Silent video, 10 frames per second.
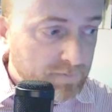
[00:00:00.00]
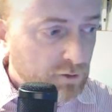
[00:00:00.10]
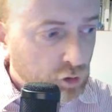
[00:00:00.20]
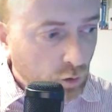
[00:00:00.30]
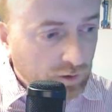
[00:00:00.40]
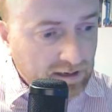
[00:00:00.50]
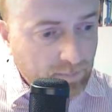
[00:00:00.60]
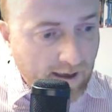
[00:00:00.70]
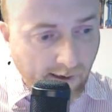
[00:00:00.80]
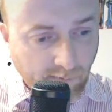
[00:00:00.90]
talking
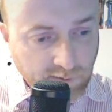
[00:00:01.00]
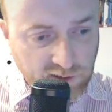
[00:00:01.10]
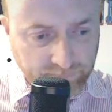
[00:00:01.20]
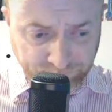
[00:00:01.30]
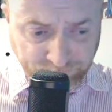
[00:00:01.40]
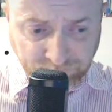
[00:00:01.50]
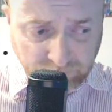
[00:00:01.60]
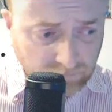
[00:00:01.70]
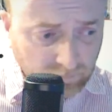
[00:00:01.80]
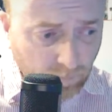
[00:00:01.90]
about
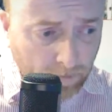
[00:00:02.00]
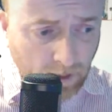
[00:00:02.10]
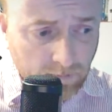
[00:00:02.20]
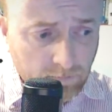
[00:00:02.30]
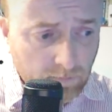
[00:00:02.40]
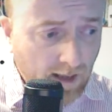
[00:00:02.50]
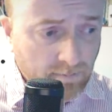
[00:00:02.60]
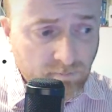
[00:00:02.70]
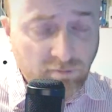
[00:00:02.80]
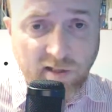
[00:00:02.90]
like
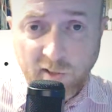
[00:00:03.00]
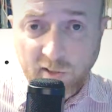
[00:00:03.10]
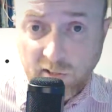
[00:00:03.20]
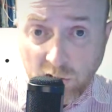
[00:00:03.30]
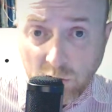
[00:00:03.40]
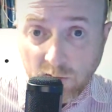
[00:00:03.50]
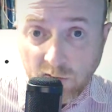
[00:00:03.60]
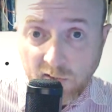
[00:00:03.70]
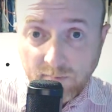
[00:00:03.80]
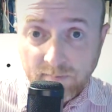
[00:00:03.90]
recent
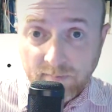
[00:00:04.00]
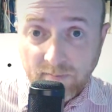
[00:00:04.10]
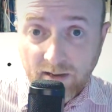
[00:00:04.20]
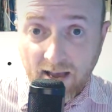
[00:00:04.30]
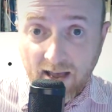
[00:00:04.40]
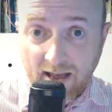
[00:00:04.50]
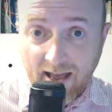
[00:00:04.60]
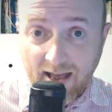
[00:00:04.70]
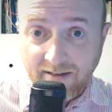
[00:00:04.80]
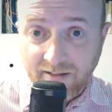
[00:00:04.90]
news
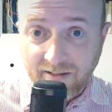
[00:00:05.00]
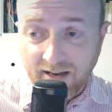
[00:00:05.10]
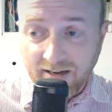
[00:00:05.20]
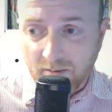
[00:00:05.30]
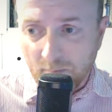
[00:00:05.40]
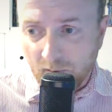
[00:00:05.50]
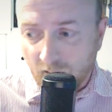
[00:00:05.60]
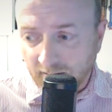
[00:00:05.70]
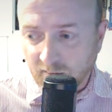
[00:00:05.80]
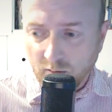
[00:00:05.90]
and
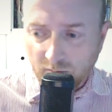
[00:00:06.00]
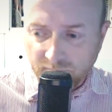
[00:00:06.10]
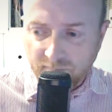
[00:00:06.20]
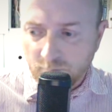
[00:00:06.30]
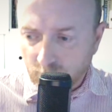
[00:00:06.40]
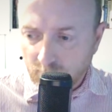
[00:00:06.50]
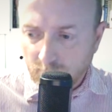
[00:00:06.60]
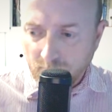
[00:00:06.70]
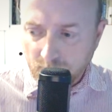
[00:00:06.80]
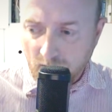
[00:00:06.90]
applying sort of
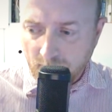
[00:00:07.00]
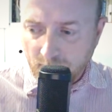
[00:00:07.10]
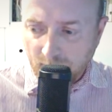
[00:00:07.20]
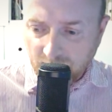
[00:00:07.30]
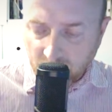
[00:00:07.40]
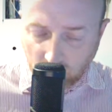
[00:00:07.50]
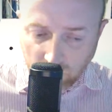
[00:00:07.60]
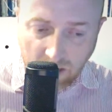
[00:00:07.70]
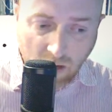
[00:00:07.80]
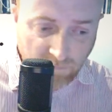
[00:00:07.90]
a
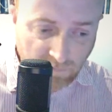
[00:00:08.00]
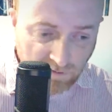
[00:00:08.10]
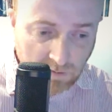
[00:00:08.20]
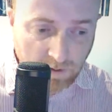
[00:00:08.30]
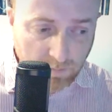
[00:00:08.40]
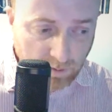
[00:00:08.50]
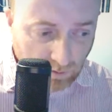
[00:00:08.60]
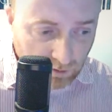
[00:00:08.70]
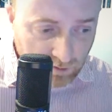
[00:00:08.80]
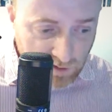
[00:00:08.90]
biblical overview,
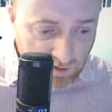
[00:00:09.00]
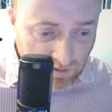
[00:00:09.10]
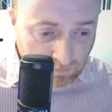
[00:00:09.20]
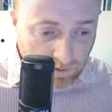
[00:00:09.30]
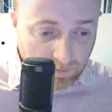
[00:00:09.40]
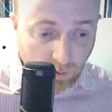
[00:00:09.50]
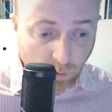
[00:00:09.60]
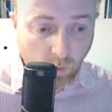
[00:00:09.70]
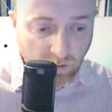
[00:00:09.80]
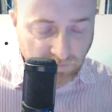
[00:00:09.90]
Christian biblical
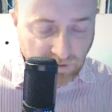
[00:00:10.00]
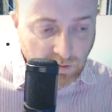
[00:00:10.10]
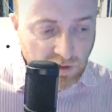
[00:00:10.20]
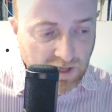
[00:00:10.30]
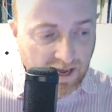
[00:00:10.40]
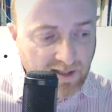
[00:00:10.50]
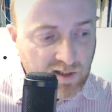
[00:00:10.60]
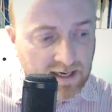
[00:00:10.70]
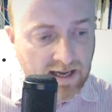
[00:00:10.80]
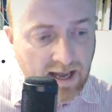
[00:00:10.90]
worldview to that,
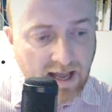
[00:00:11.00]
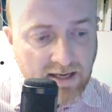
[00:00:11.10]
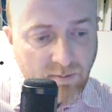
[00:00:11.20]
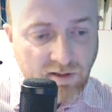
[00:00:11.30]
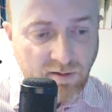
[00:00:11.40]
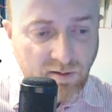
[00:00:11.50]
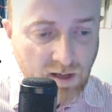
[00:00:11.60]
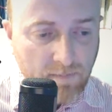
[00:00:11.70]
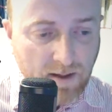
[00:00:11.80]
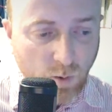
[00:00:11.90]
and then we do
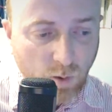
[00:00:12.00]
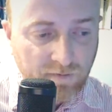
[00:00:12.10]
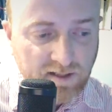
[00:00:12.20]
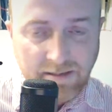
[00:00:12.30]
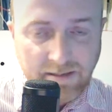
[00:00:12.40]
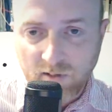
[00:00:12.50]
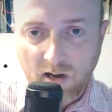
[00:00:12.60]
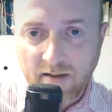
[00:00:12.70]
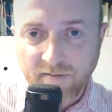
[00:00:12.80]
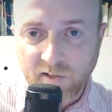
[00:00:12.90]
a bit more of a deep
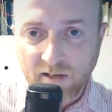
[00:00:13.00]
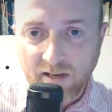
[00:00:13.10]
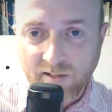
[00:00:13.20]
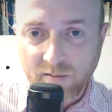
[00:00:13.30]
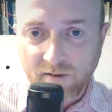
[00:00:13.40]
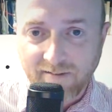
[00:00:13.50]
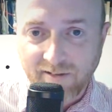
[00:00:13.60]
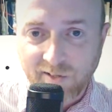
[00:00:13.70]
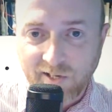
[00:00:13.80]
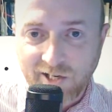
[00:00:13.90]
dive into
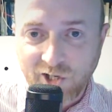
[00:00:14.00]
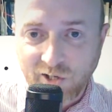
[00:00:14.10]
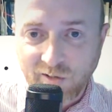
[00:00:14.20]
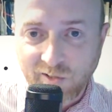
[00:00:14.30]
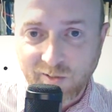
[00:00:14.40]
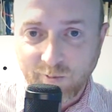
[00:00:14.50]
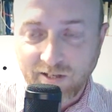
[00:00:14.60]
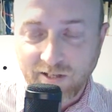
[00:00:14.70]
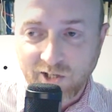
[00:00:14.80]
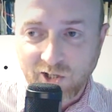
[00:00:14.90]
various issues
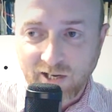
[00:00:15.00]
which